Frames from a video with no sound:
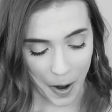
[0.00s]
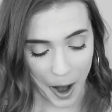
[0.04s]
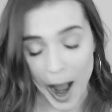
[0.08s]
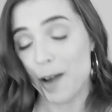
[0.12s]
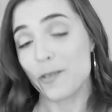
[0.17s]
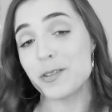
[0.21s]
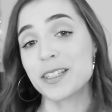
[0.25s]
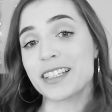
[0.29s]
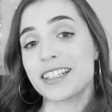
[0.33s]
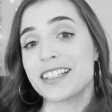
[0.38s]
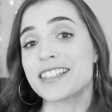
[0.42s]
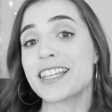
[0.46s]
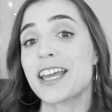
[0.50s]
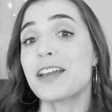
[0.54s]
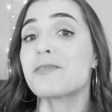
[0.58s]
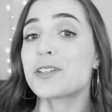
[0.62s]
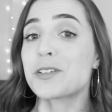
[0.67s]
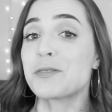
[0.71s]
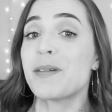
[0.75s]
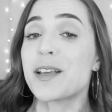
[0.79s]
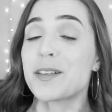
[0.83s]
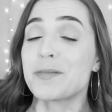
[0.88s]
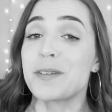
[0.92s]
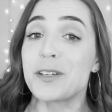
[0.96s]
I was gonna say,
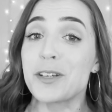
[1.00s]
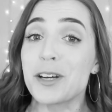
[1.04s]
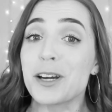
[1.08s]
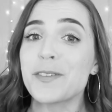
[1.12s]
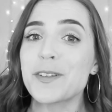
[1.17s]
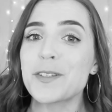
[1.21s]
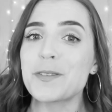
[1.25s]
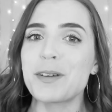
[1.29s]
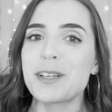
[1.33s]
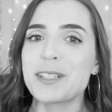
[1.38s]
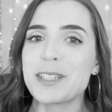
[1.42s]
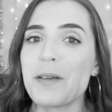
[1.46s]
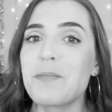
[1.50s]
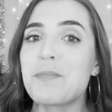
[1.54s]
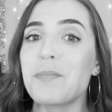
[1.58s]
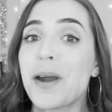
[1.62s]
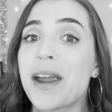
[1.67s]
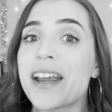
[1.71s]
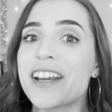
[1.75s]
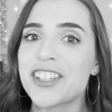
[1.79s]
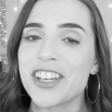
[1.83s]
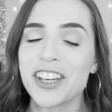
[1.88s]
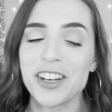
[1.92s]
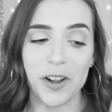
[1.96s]
which makes me nervous because I
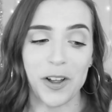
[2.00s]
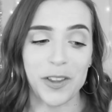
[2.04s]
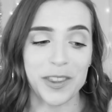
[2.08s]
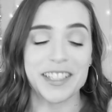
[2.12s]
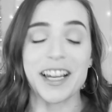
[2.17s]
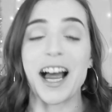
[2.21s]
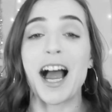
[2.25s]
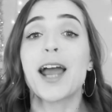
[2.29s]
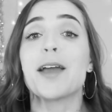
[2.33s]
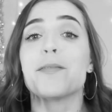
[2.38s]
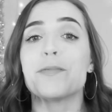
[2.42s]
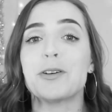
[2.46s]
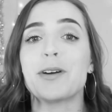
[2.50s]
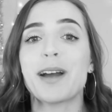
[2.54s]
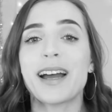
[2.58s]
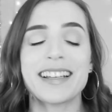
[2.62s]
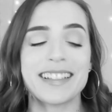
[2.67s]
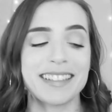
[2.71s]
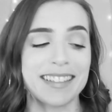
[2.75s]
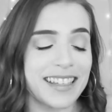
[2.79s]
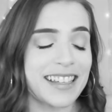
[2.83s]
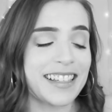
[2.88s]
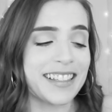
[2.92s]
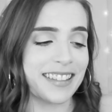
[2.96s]
break shit all the time. You
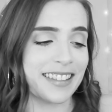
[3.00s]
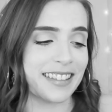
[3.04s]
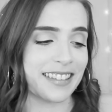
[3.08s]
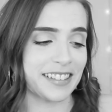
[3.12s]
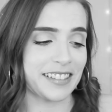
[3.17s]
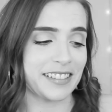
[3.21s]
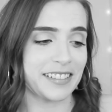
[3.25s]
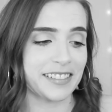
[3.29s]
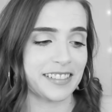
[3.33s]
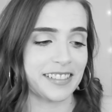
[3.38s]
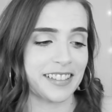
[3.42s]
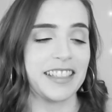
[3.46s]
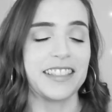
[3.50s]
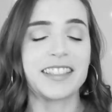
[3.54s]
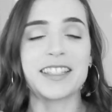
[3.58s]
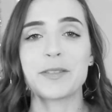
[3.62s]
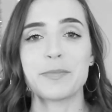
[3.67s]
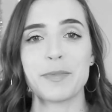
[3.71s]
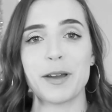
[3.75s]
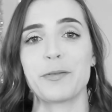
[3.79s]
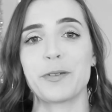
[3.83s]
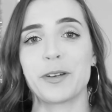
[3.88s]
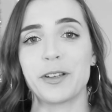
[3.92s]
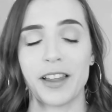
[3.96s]
guys, this, this is
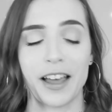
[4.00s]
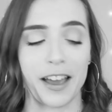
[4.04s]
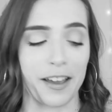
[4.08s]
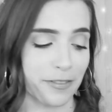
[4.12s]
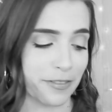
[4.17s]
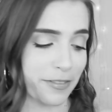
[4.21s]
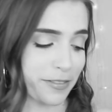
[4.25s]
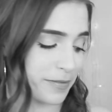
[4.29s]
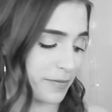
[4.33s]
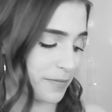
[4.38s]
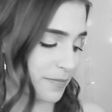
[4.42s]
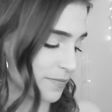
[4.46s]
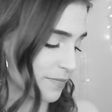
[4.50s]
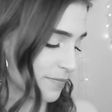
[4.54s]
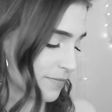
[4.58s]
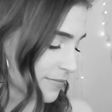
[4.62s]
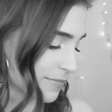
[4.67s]
my real life.